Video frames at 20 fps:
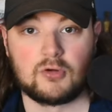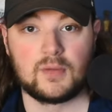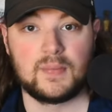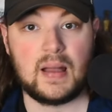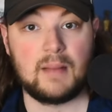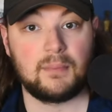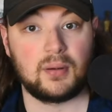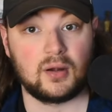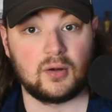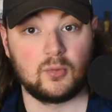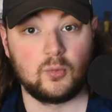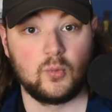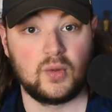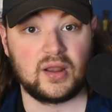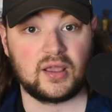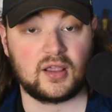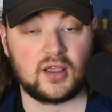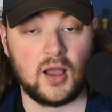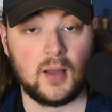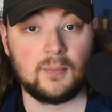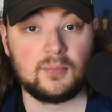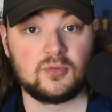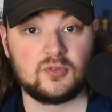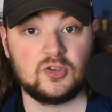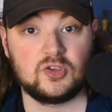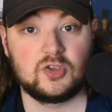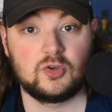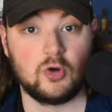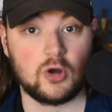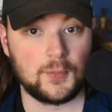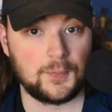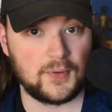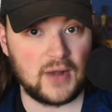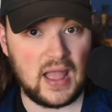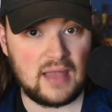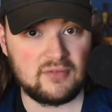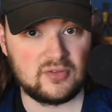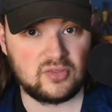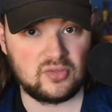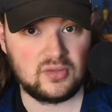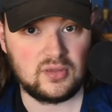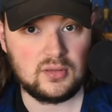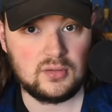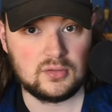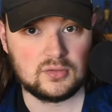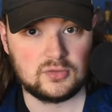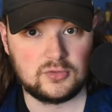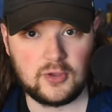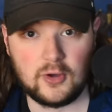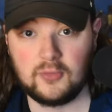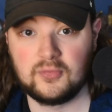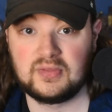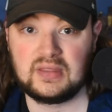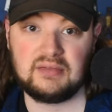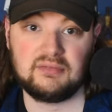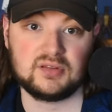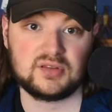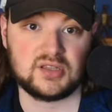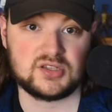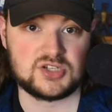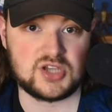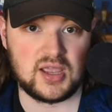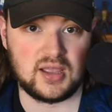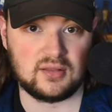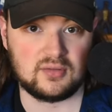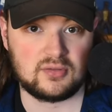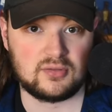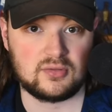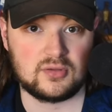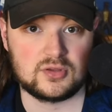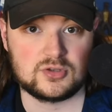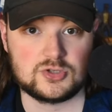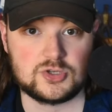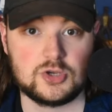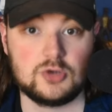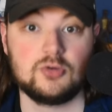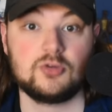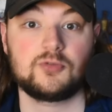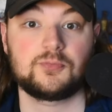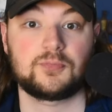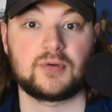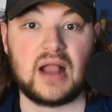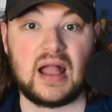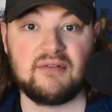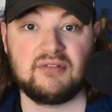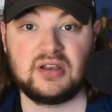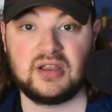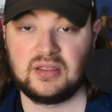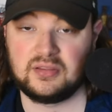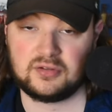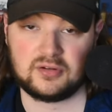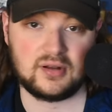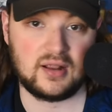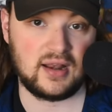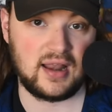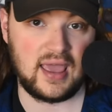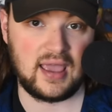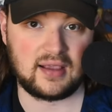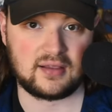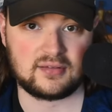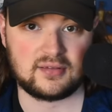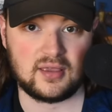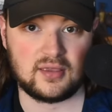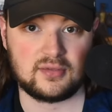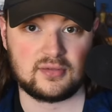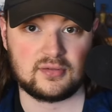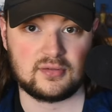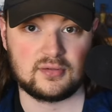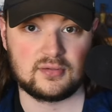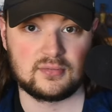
Remember, when it comes to your privacy, don't leave it to chance. Choose Private Internet Access.